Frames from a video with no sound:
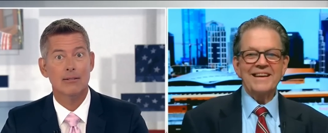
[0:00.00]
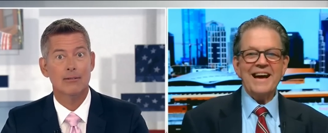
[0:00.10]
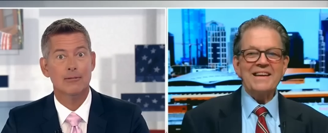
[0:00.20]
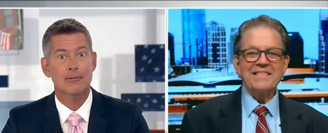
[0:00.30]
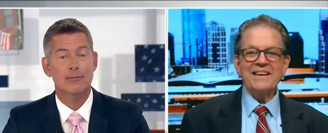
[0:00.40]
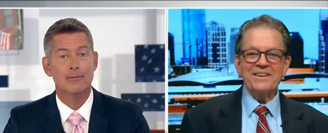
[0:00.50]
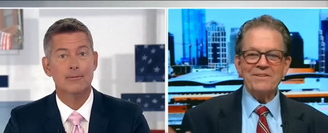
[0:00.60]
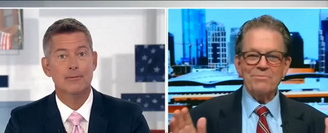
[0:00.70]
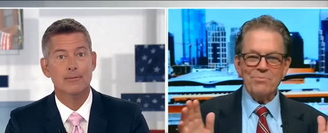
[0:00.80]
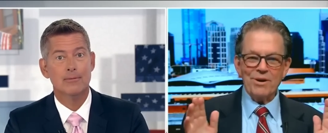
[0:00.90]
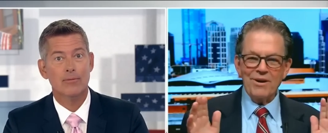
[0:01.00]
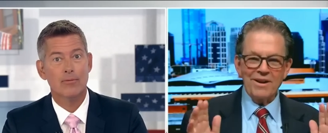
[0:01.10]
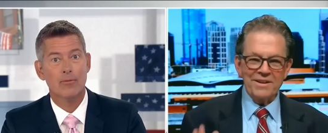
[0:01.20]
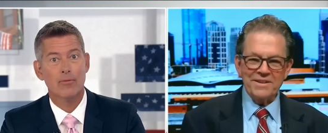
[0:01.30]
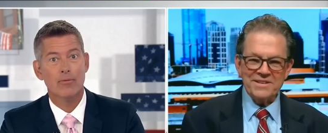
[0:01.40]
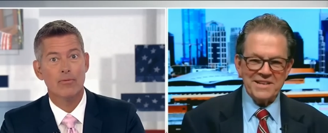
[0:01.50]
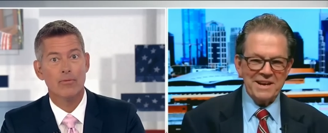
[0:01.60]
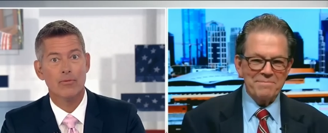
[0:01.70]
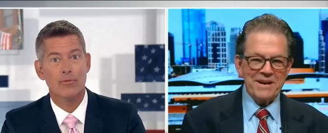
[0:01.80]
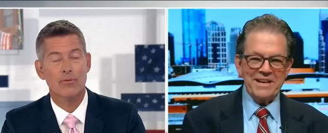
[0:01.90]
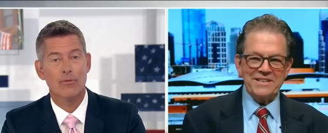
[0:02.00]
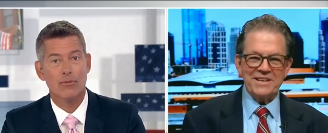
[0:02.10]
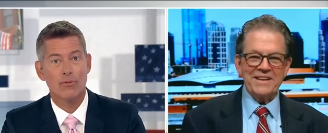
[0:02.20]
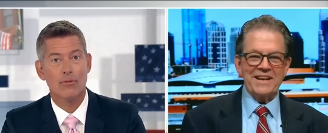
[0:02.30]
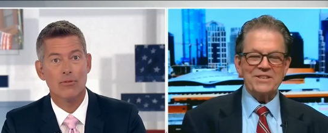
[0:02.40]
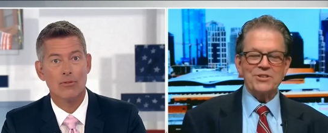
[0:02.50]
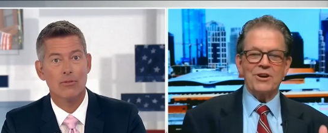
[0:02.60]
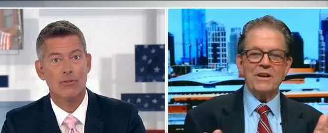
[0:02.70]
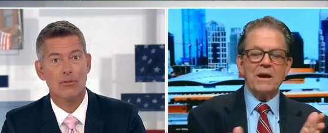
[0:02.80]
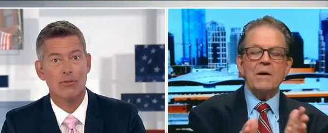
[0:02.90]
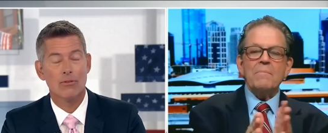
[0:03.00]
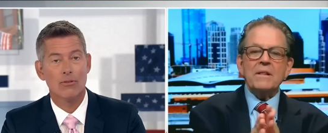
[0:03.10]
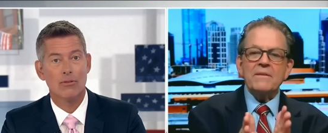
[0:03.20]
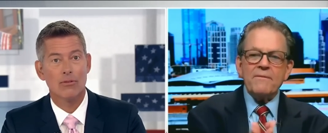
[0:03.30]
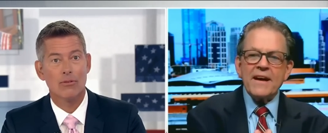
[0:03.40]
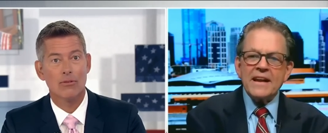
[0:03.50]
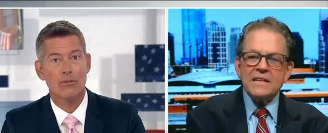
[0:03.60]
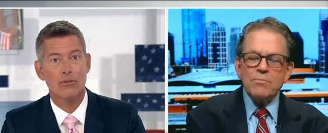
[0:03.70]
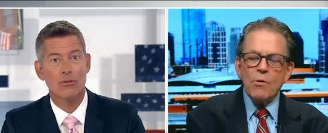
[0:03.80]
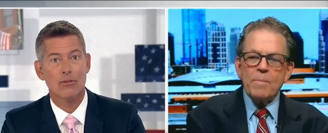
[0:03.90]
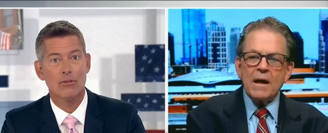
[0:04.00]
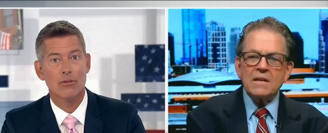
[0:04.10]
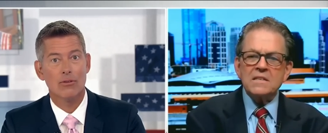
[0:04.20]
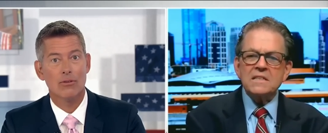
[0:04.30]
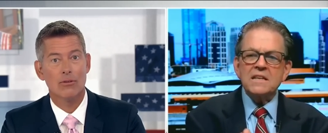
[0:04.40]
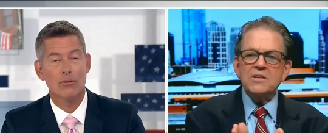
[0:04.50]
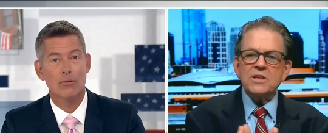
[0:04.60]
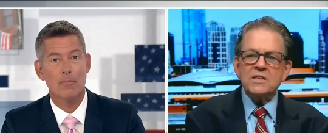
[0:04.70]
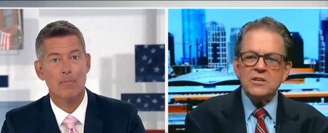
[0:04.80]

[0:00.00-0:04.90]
Speaker 1: I think we're all on the same page on that, Sean. But the Fed has more policies than just